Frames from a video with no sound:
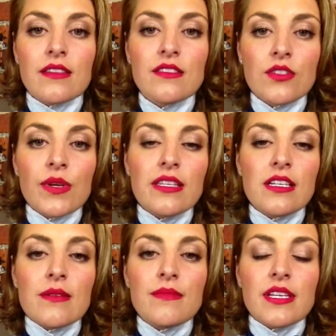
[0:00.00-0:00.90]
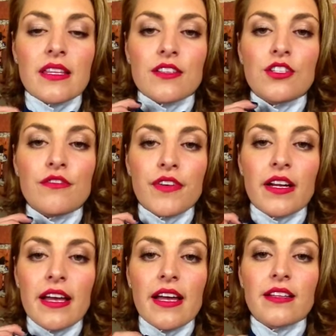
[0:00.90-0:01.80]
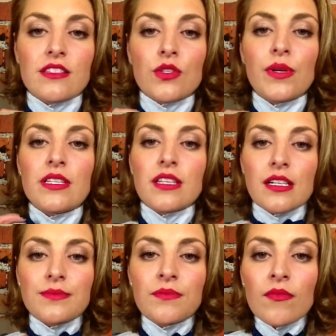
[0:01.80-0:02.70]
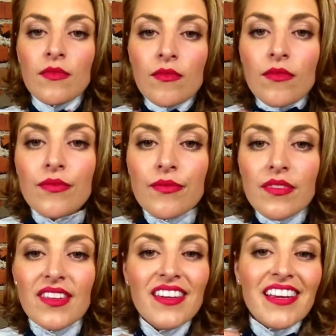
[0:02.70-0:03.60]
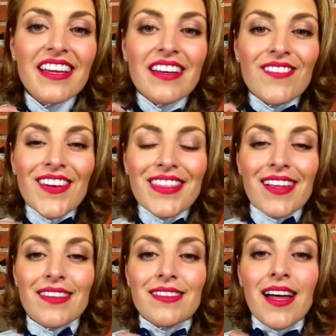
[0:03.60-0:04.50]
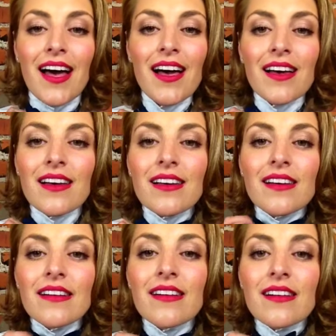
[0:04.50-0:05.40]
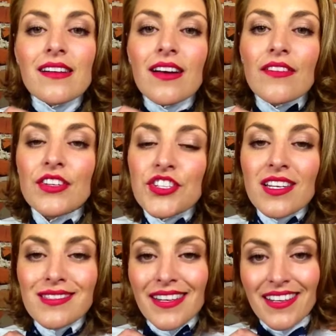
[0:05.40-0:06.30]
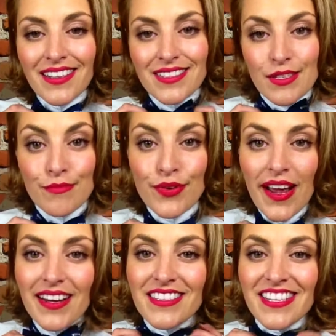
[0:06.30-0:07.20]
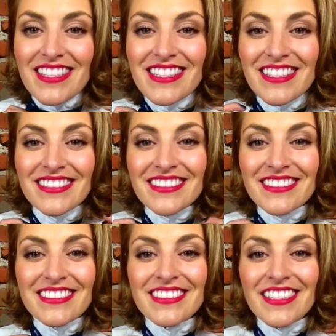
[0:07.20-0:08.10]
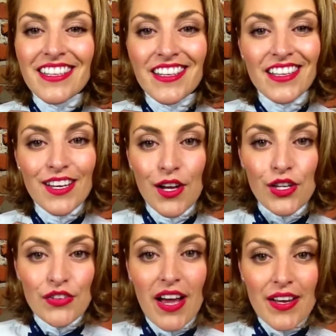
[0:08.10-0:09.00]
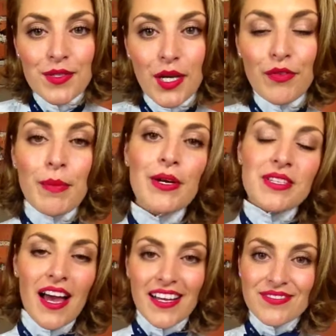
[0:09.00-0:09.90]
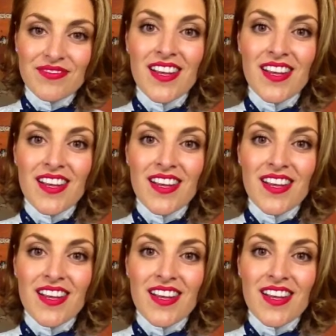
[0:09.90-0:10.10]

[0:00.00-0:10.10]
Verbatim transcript: squeeze them, take the two front ends, squeeze them. With a lot of adjusting and some practice, you got yourself a bow tie.